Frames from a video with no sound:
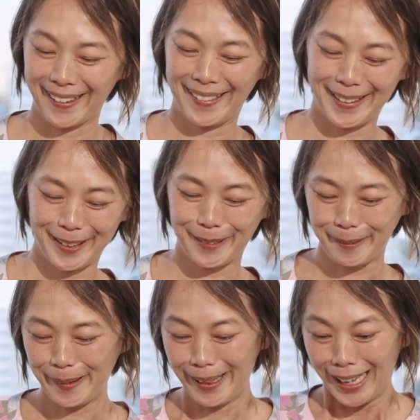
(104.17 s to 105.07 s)
Thank you.
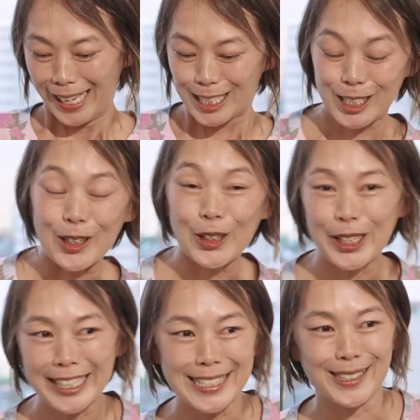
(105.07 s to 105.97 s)
So
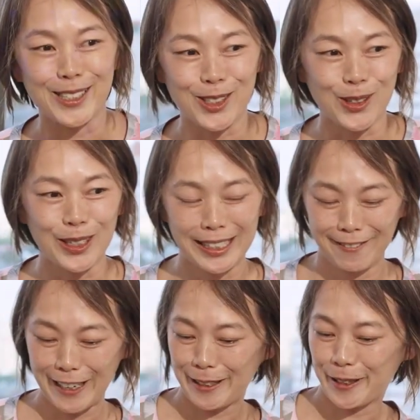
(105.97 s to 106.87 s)
yes, so in
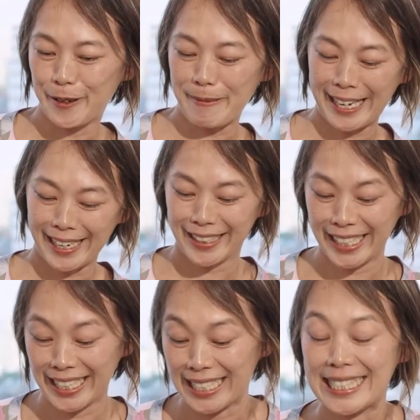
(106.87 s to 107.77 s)
fact, my
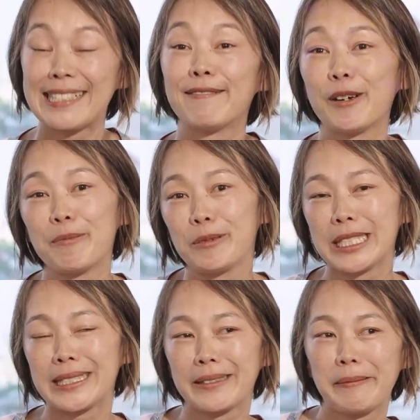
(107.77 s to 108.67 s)
career has developed
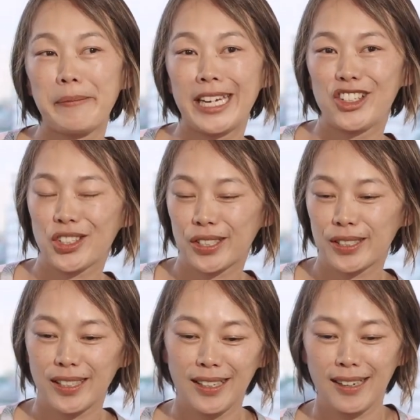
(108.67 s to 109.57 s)
with
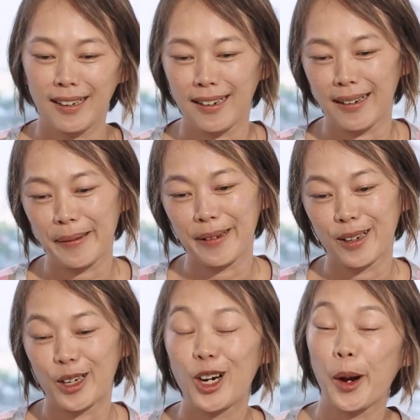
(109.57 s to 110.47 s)
major
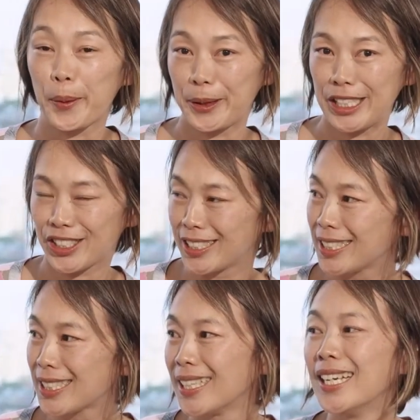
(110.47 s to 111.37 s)

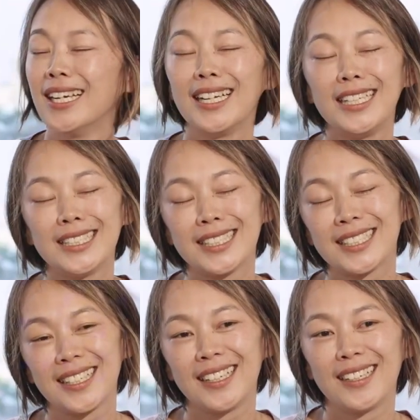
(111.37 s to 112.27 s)
corporations
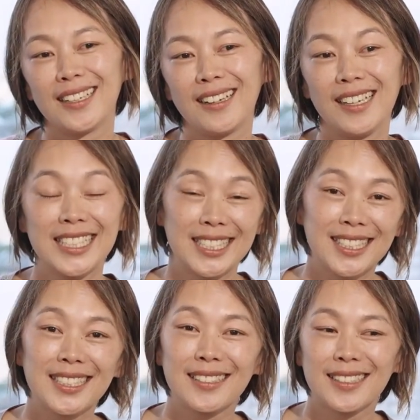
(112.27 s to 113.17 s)

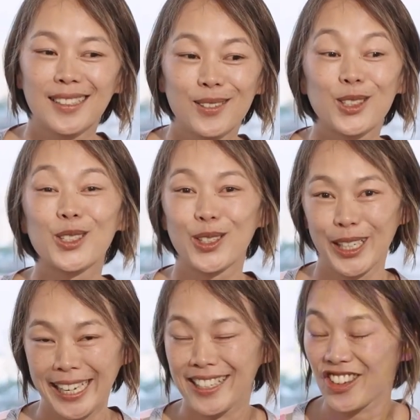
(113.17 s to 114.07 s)
listed on the
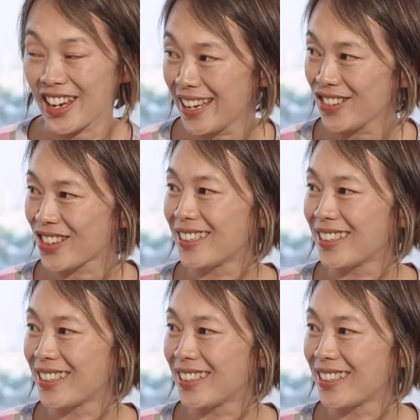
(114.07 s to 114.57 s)
stock exchange.